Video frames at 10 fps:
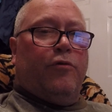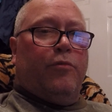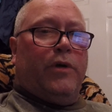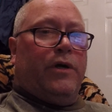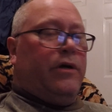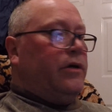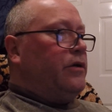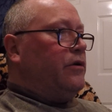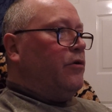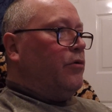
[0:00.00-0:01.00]
be
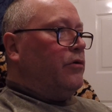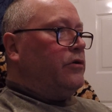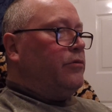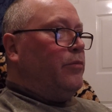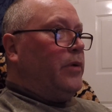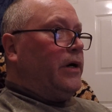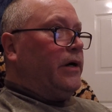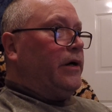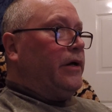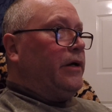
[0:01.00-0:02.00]
endorsed
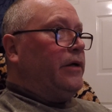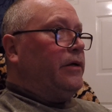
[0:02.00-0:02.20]
by